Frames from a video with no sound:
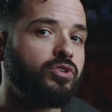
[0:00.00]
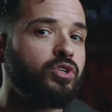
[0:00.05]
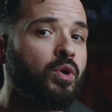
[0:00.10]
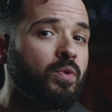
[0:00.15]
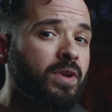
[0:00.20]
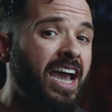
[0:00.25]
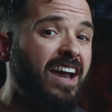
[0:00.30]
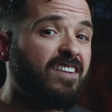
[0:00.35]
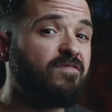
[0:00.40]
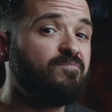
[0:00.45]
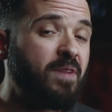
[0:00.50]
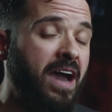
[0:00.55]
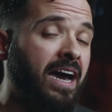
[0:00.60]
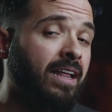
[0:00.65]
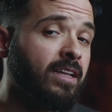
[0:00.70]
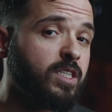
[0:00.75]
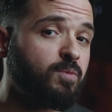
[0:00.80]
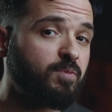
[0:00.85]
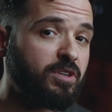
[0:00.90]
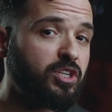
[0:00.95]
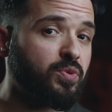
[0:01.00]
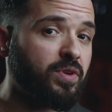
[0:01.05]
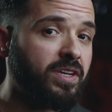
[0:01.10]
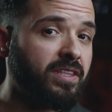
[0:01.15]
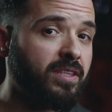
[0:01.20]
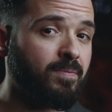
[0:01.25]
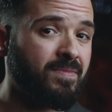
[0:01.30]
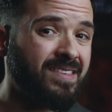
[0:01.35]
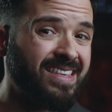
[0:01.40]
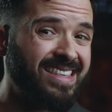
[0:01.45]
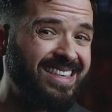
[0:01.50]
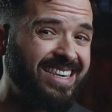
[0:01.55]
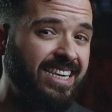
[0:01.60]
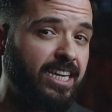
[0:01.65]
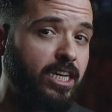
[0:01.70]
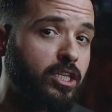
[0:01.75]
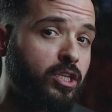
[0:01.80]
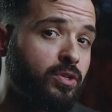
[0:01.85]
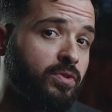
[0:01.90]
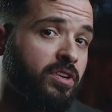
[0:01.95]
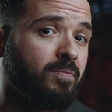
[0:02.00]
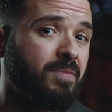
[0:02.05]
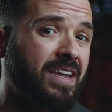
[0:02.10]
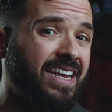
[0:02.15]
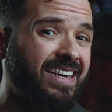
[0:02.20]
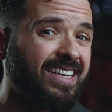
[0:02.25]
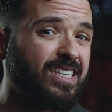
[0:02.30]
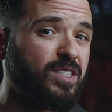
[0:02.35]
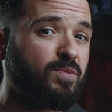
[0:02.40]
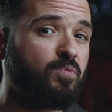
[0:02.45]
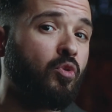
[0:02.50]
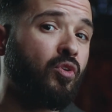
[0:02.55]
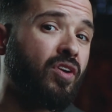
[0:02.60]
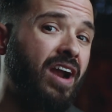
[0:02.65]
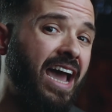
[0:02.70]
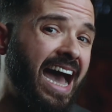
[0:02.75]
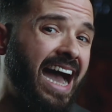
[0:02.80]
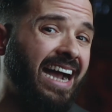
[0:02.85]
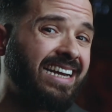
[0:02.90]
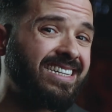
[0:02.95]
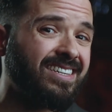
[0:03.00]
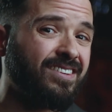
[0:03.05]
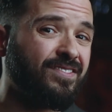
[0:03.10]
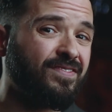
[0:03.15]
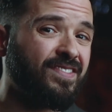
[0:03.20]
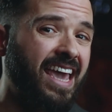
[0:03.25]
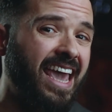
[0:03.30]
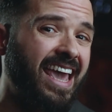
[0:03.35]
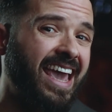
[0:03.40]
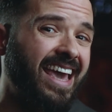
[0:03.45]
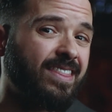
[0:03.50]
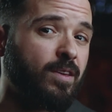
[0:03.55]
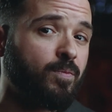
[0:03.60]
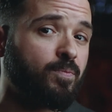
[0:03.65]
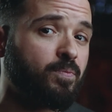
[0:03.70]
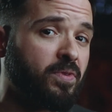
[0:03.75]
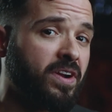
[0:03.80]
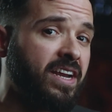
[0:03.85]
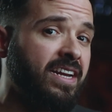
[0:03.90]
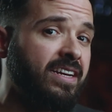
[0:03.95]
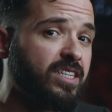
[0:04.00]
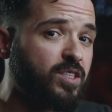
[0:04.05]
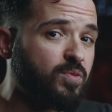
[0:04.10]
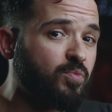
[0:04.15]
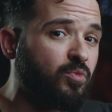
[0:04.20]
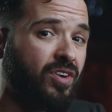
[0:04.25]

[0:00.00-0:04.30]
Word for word: you don't have balance between them, the glutamate is more active and the brain is